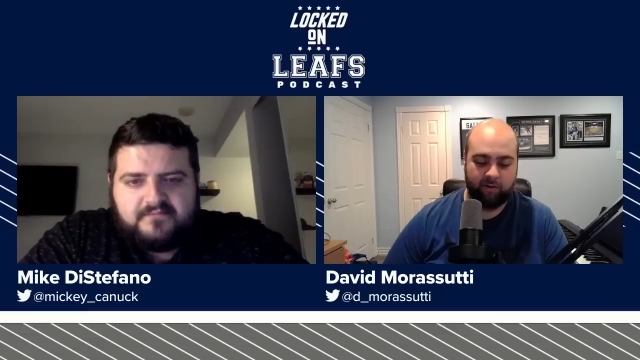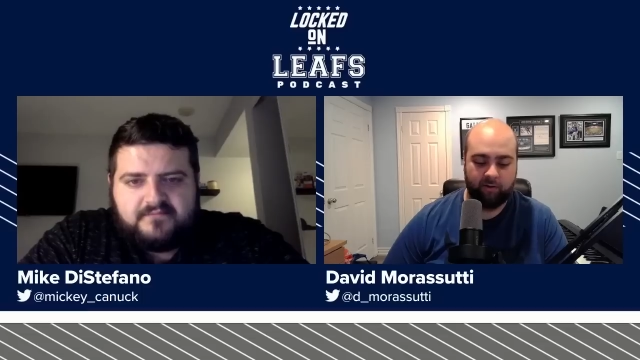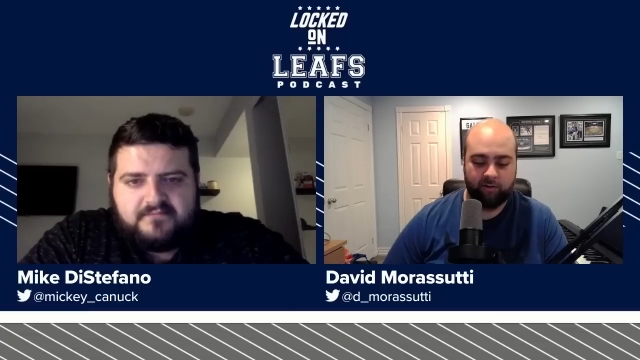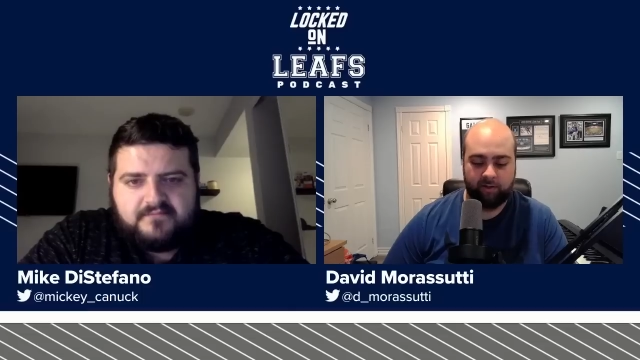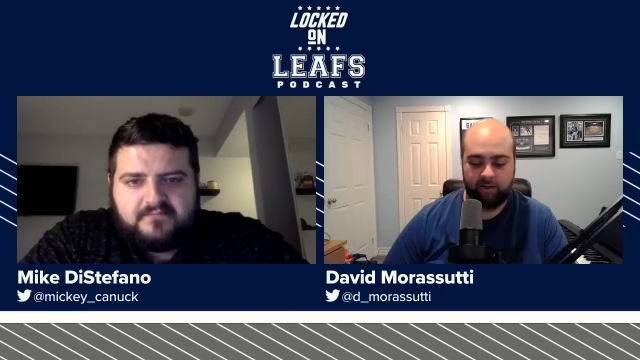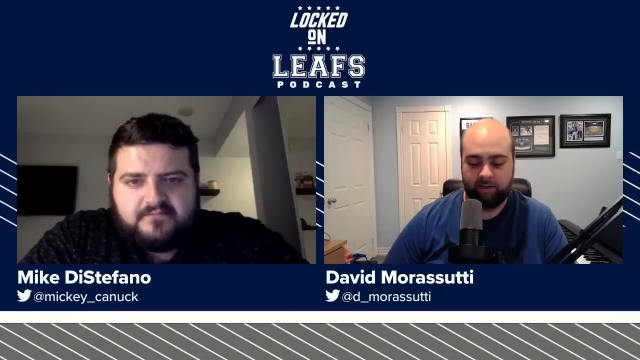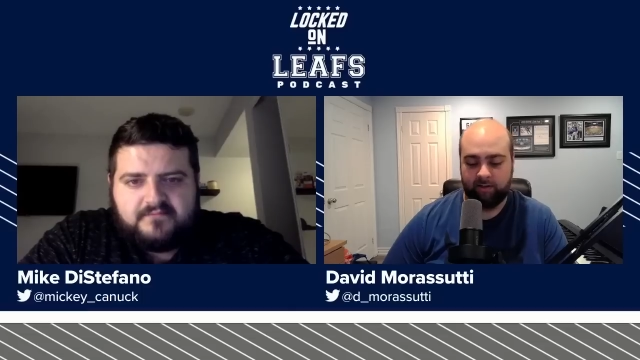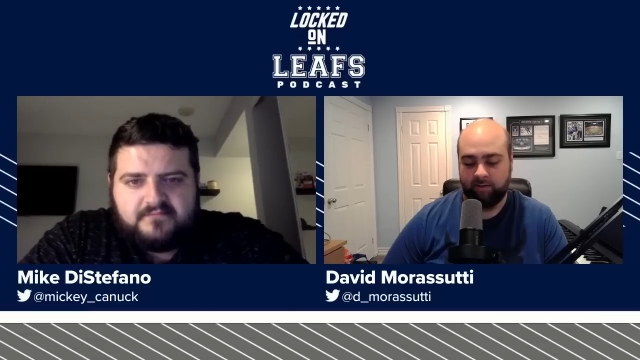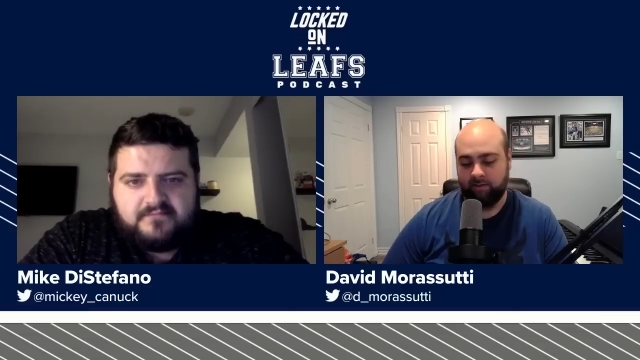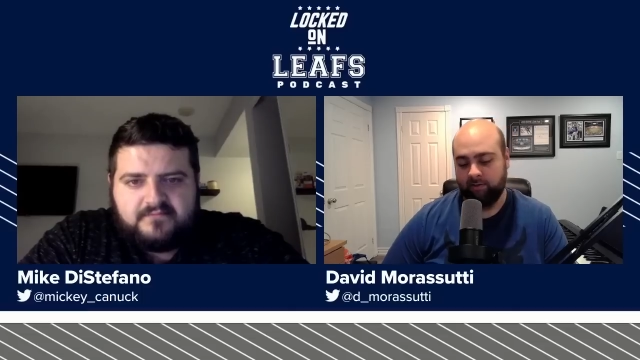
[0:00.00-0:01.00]
Speaker 1: it'll, uh,
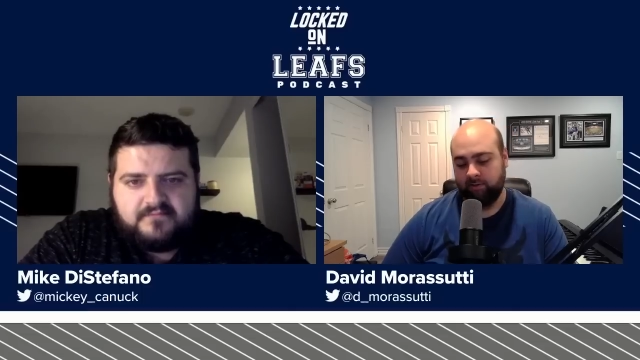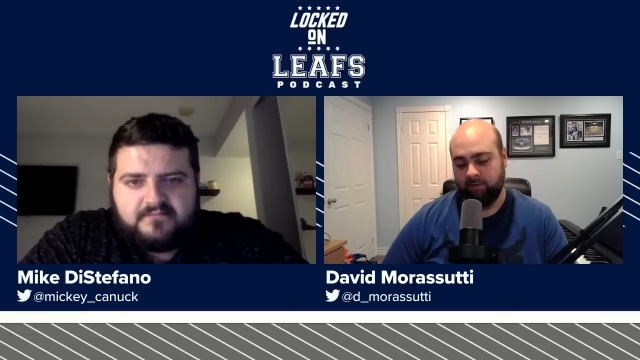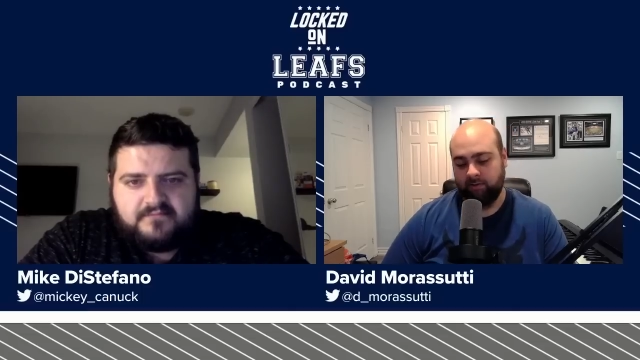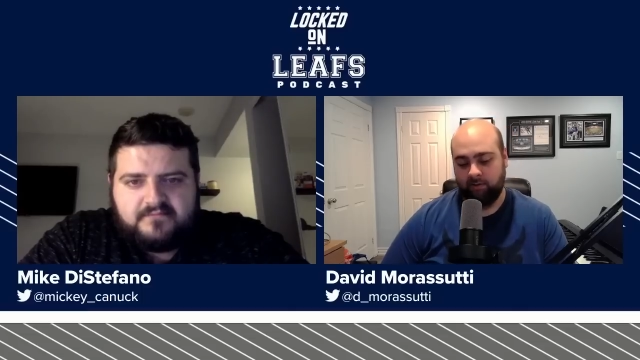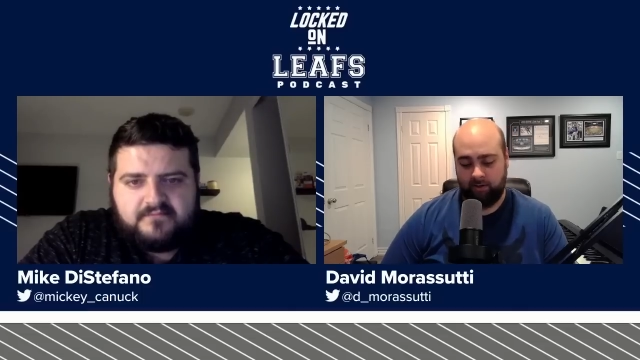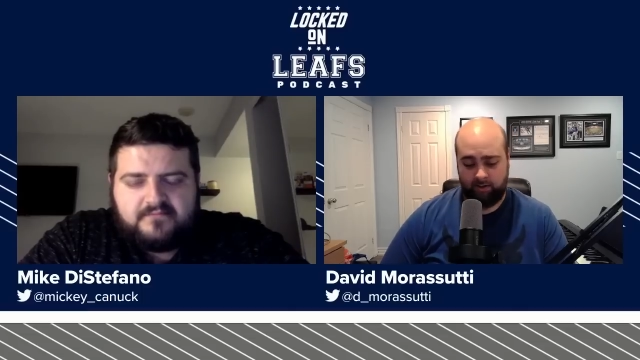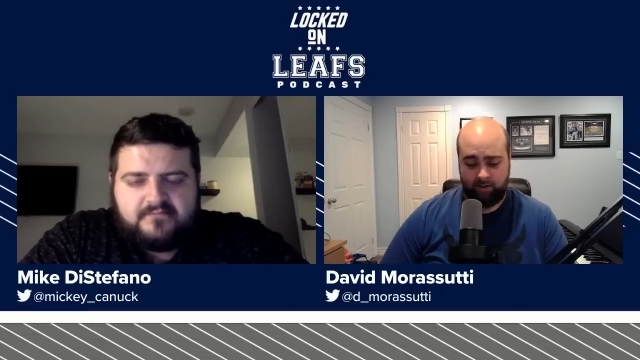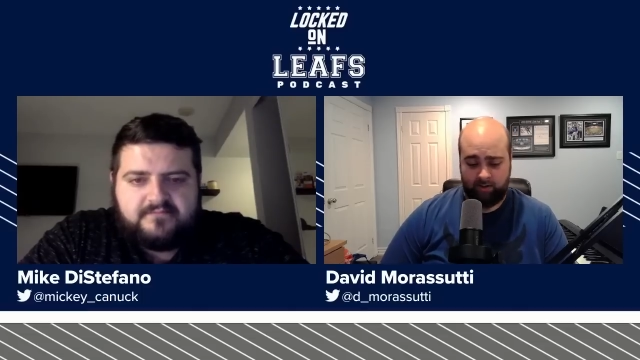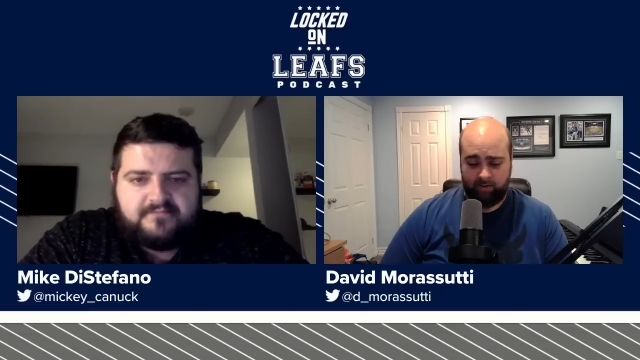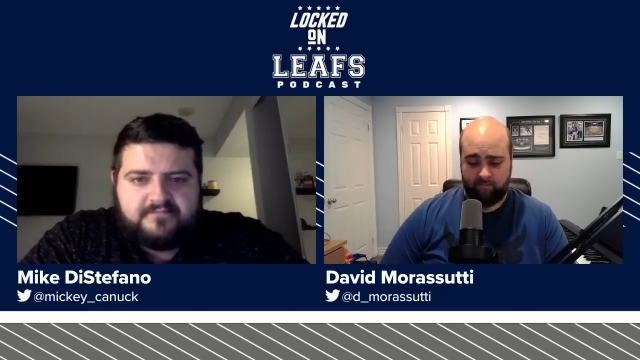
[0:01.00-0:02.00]

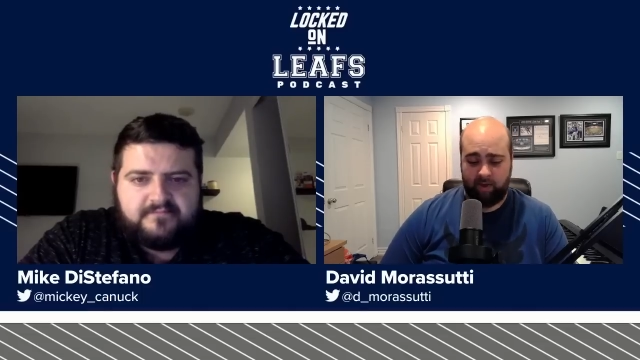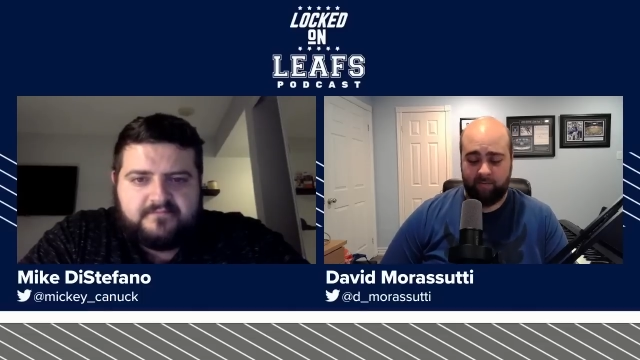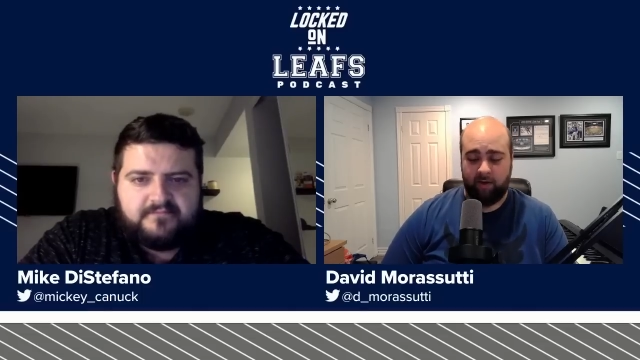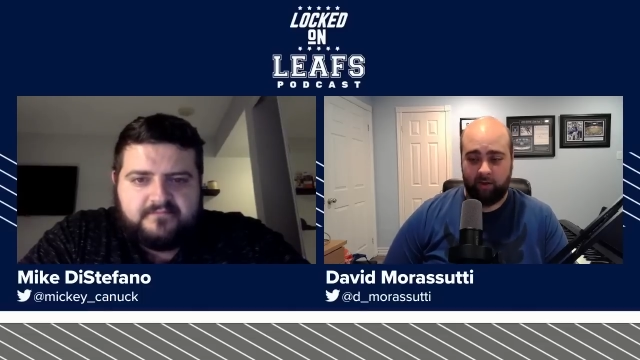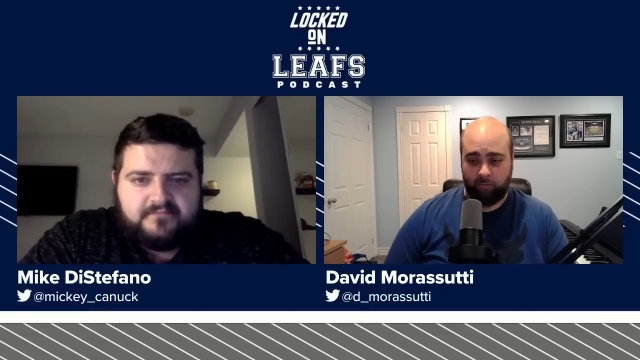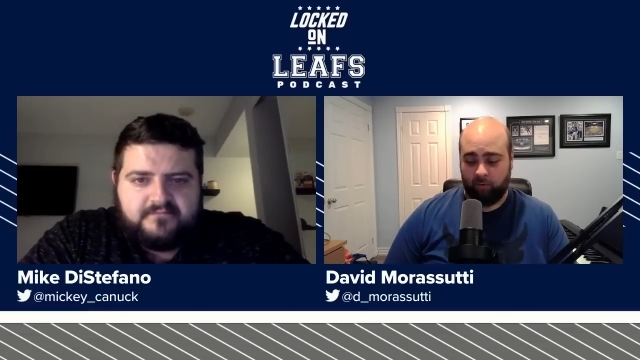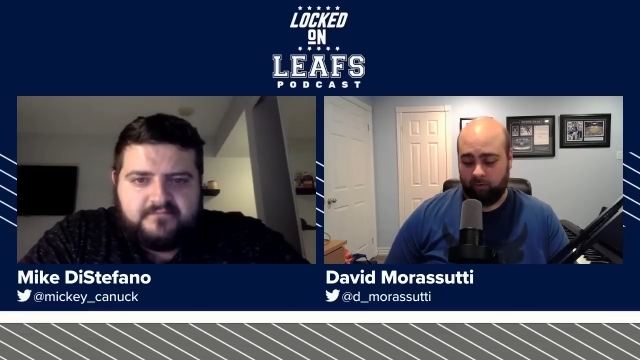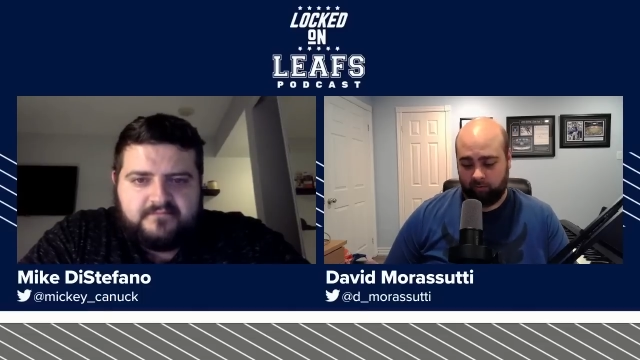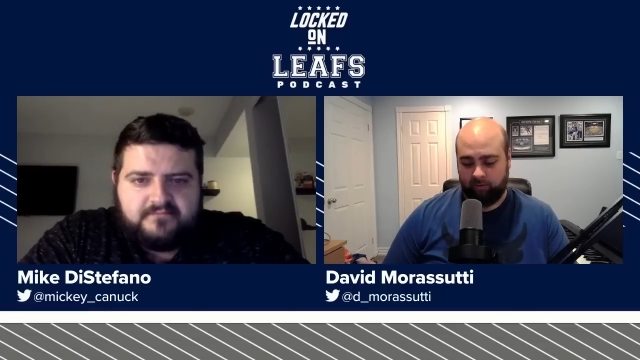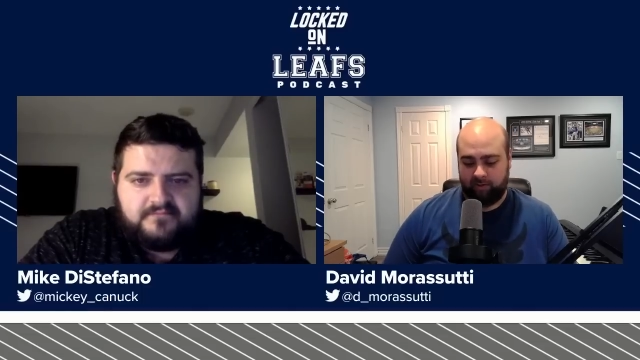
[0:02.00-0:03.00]
maybe it
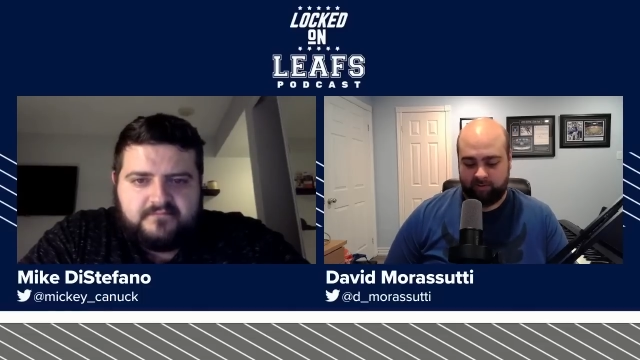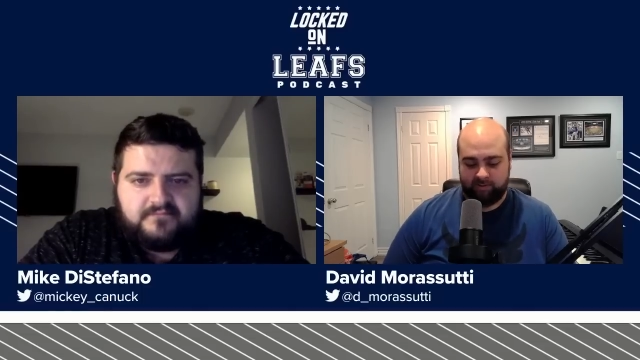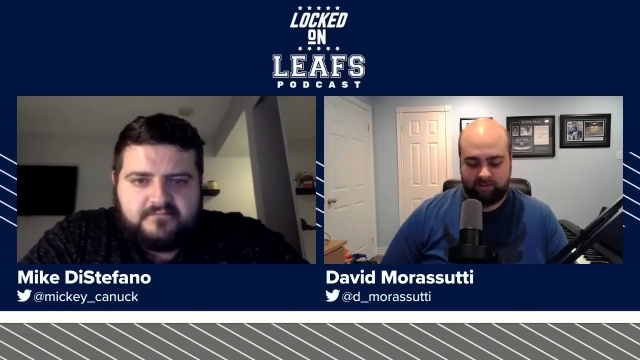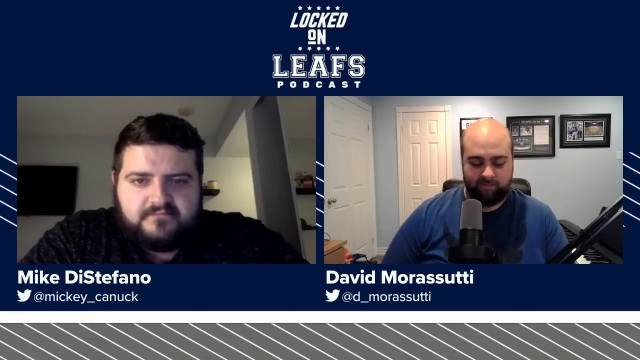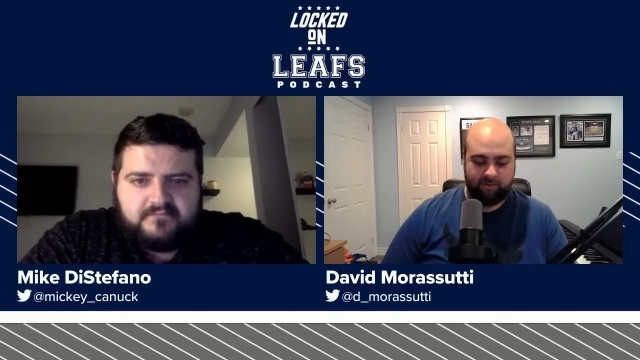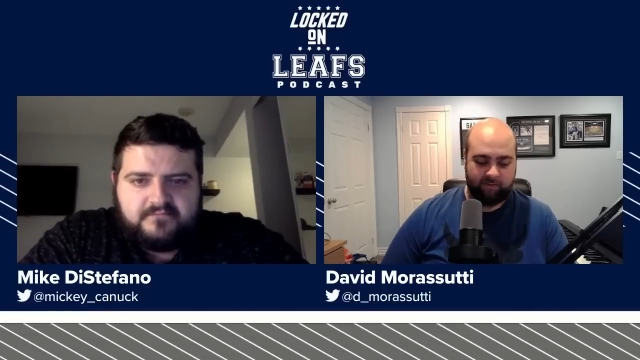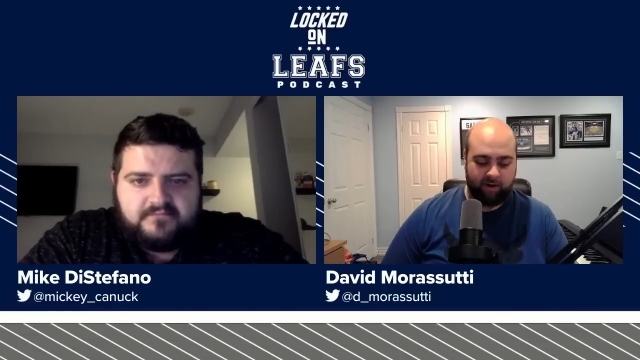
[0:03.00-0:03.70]
will lead to something